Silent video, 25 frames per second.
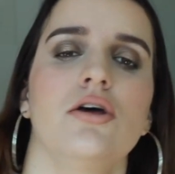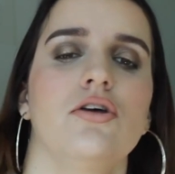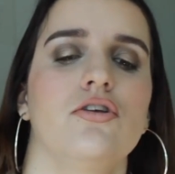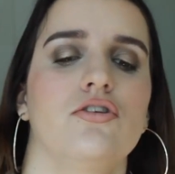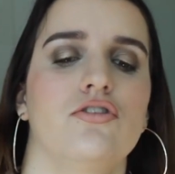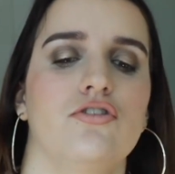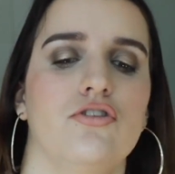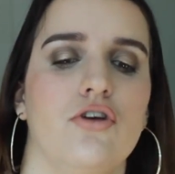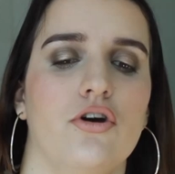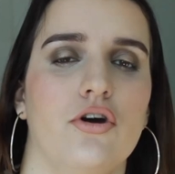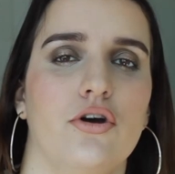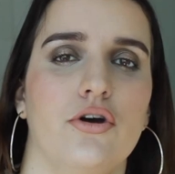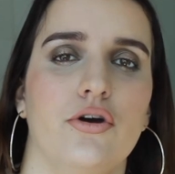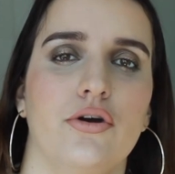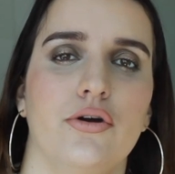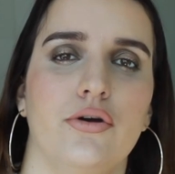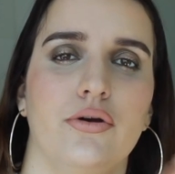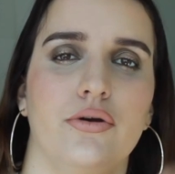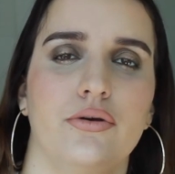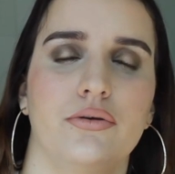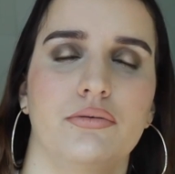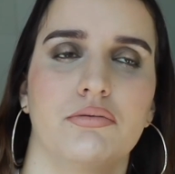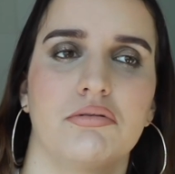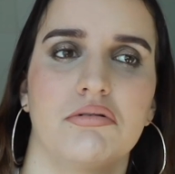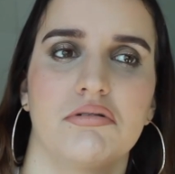
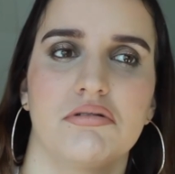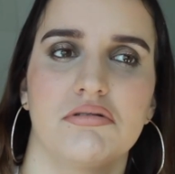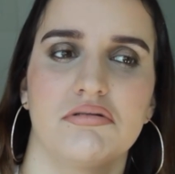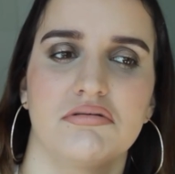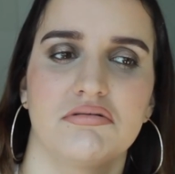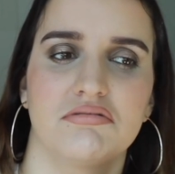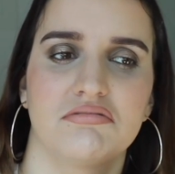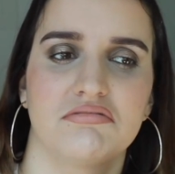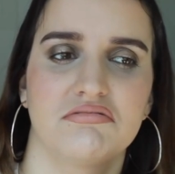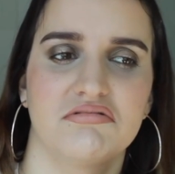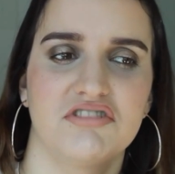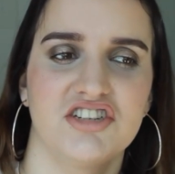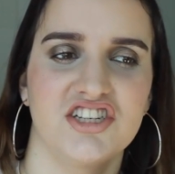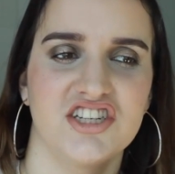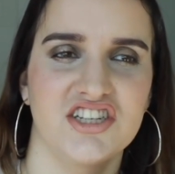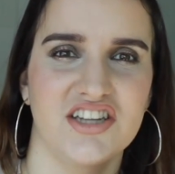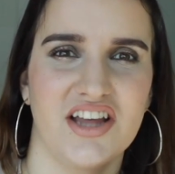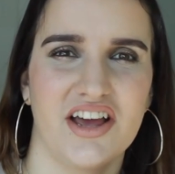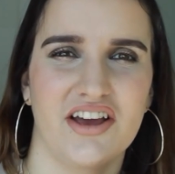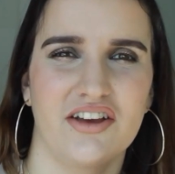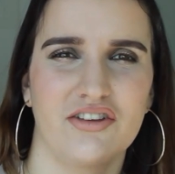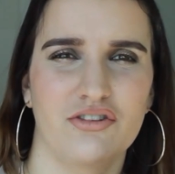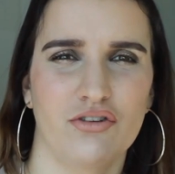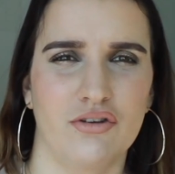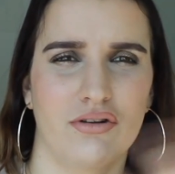So just
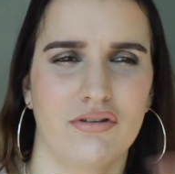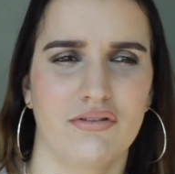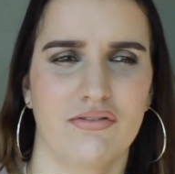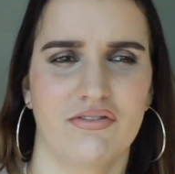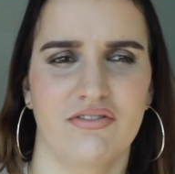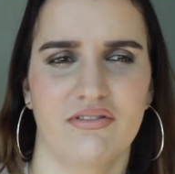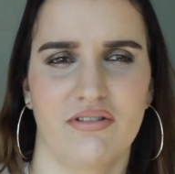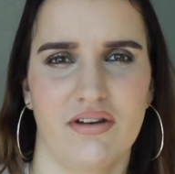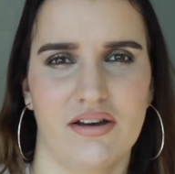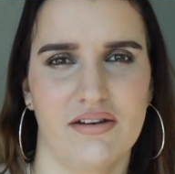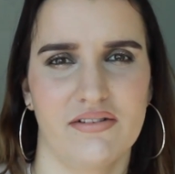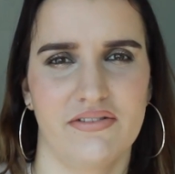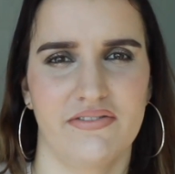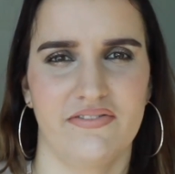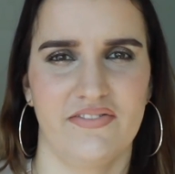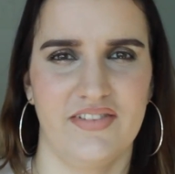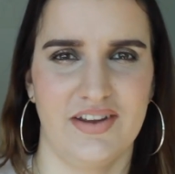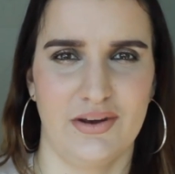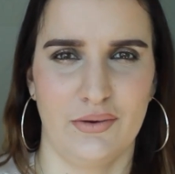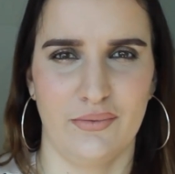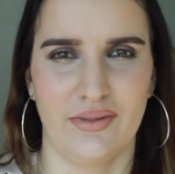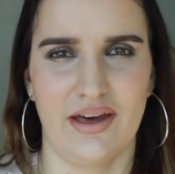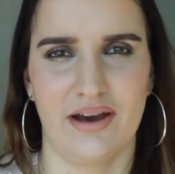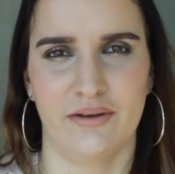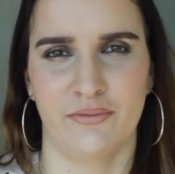like sort of
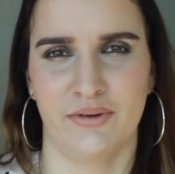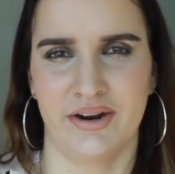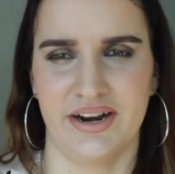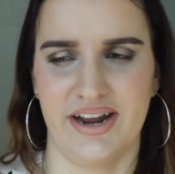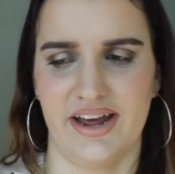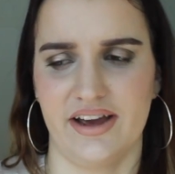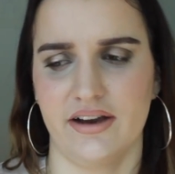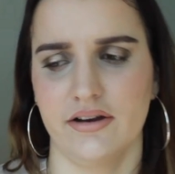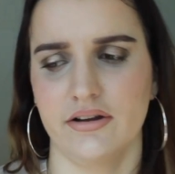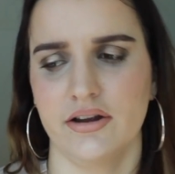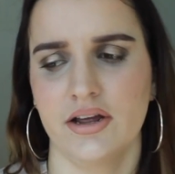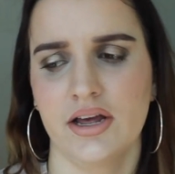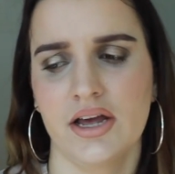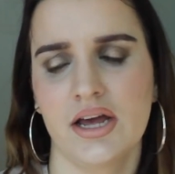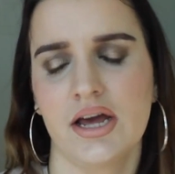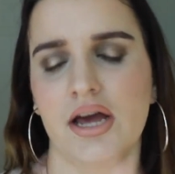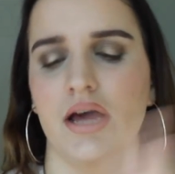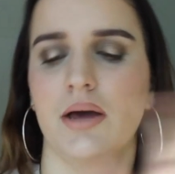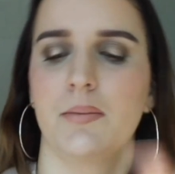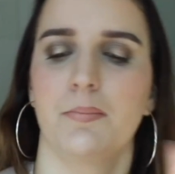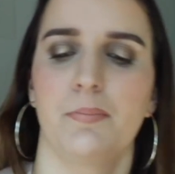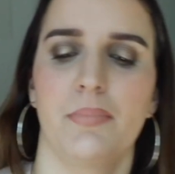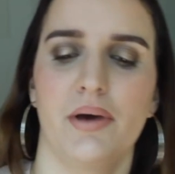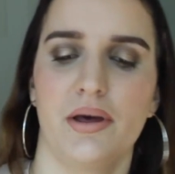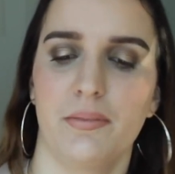feel that one out.
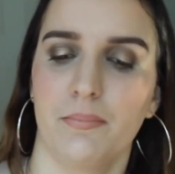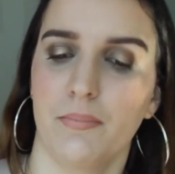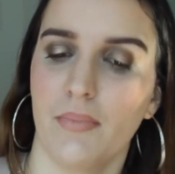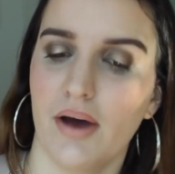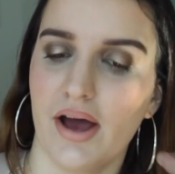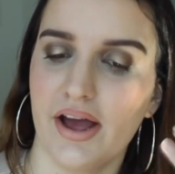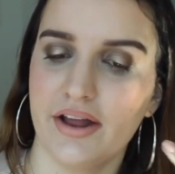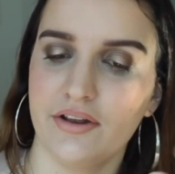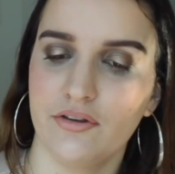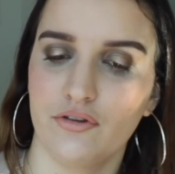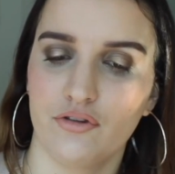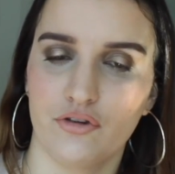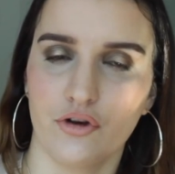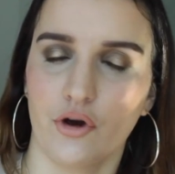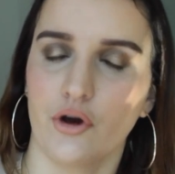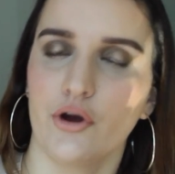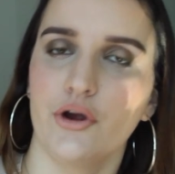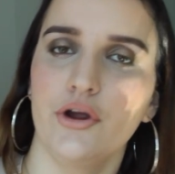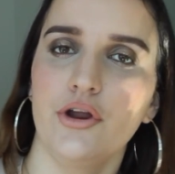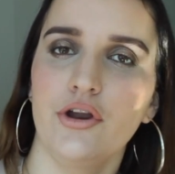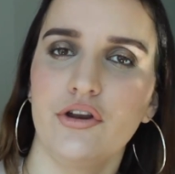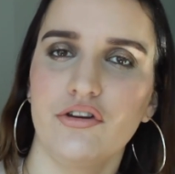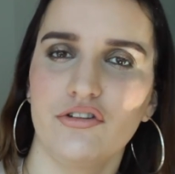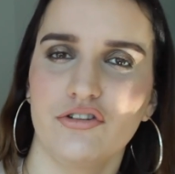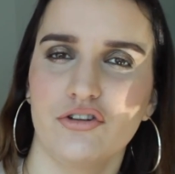But mine
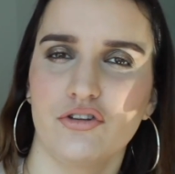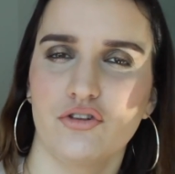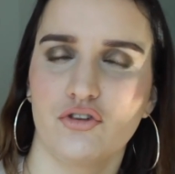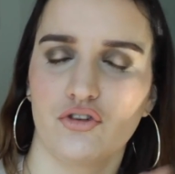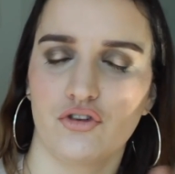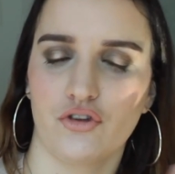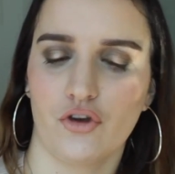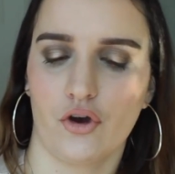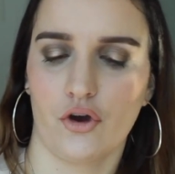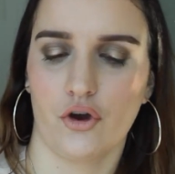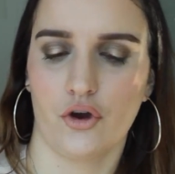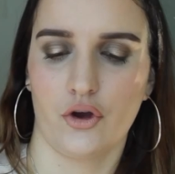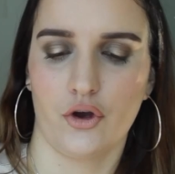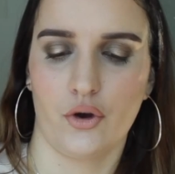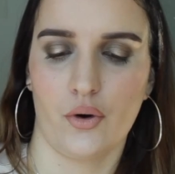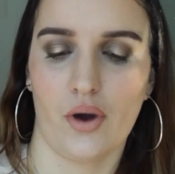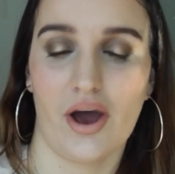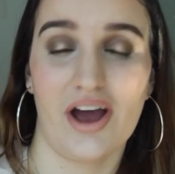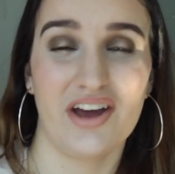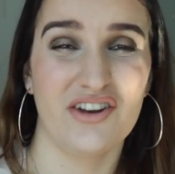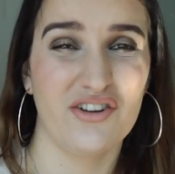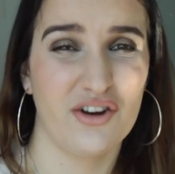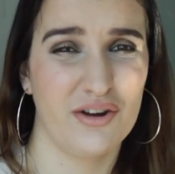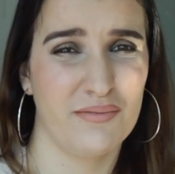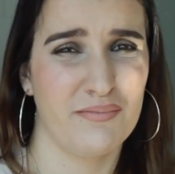don't, so
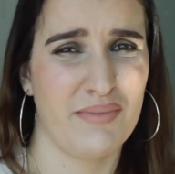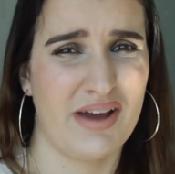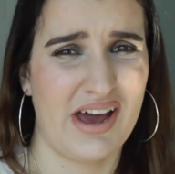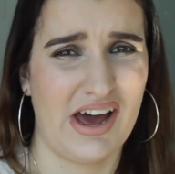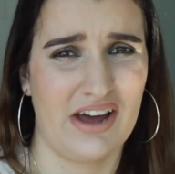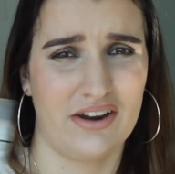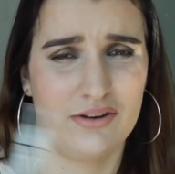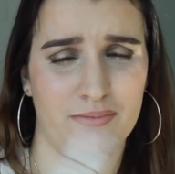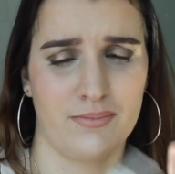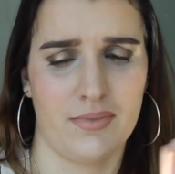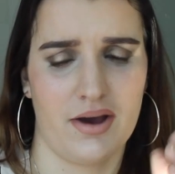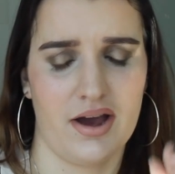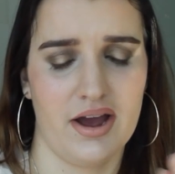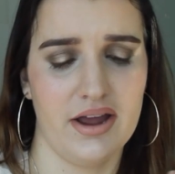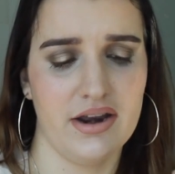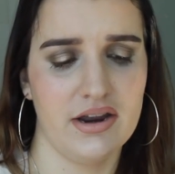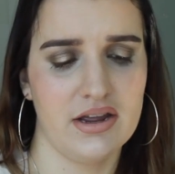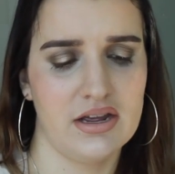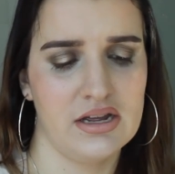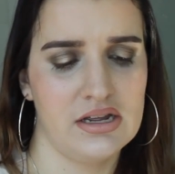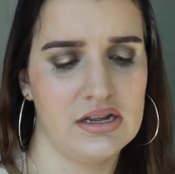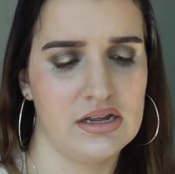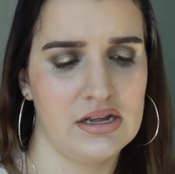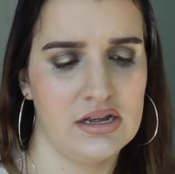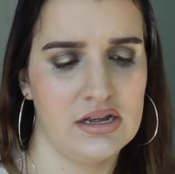I don't powder mine.